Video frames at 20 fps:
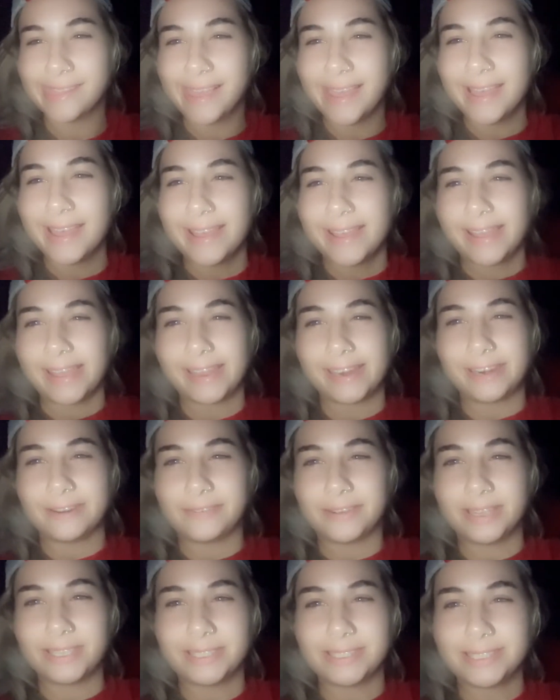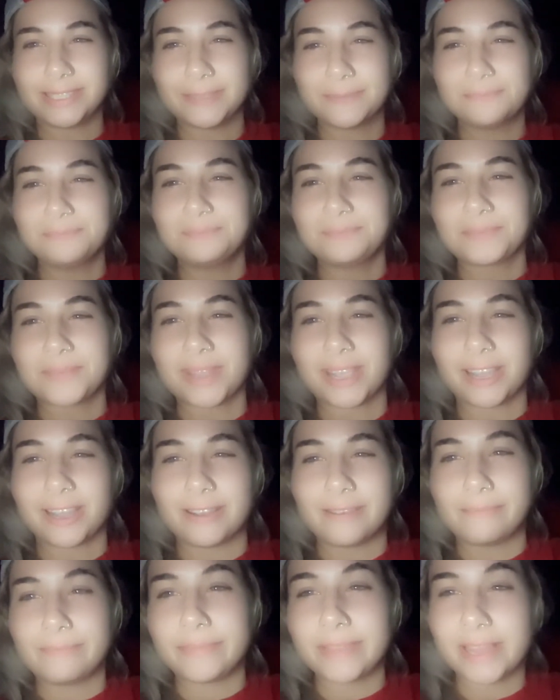Anyways, um,
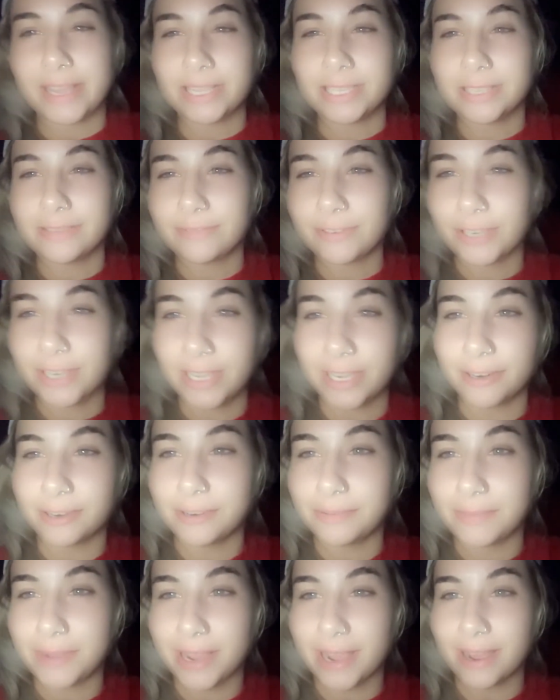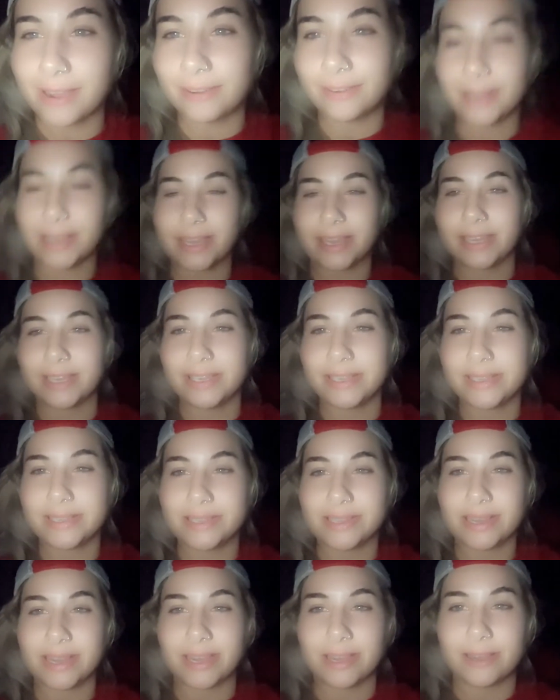thanks for hearing me out, guys.
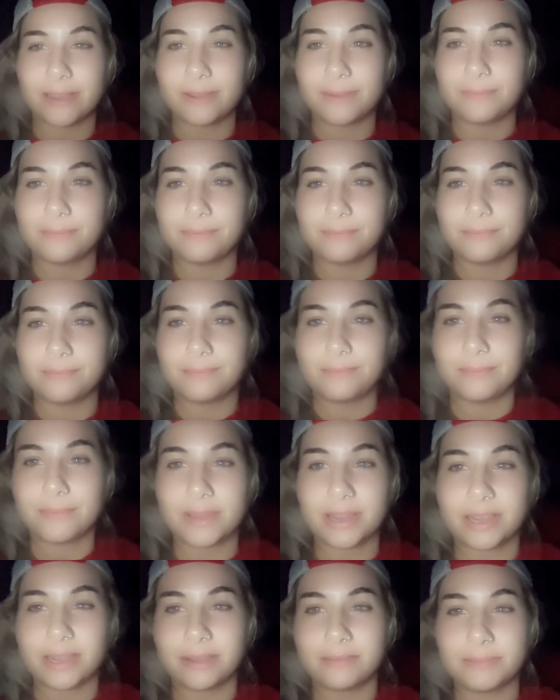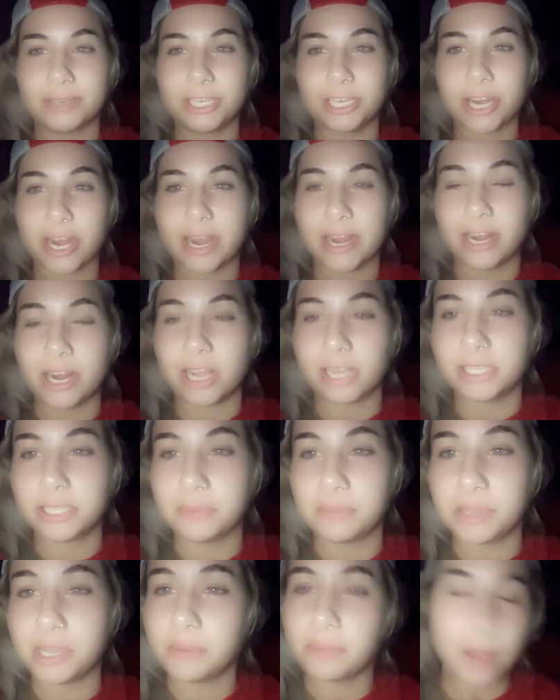Um, I'm gonna try not to be a
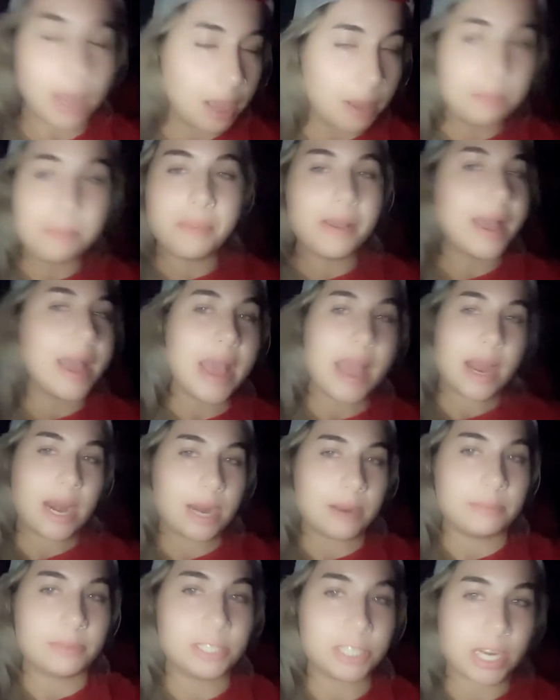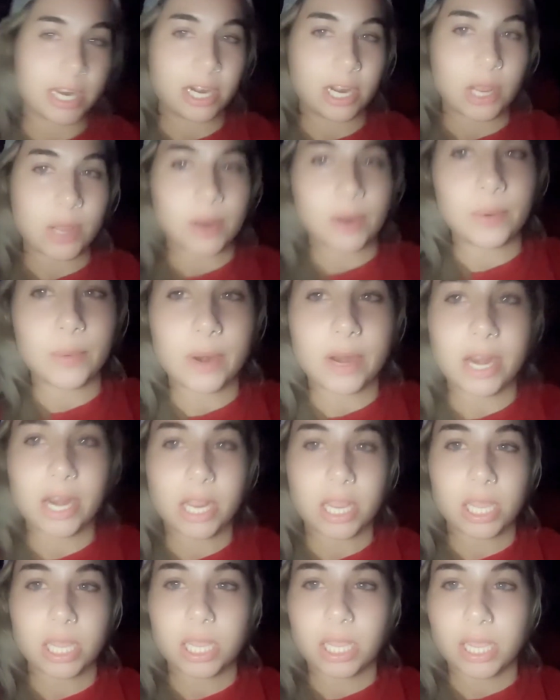bum, and I'm gonna try to go to work
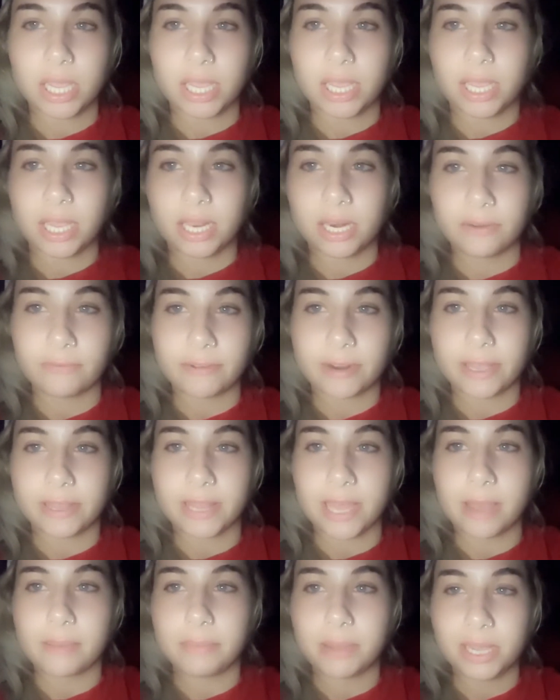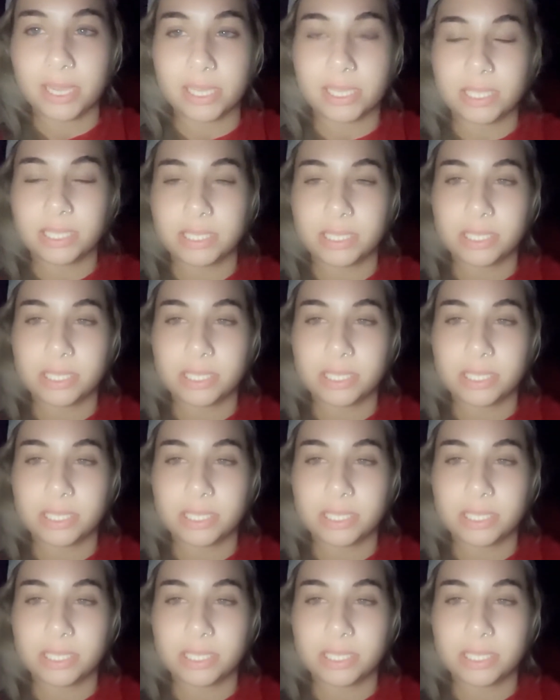and ride that bus.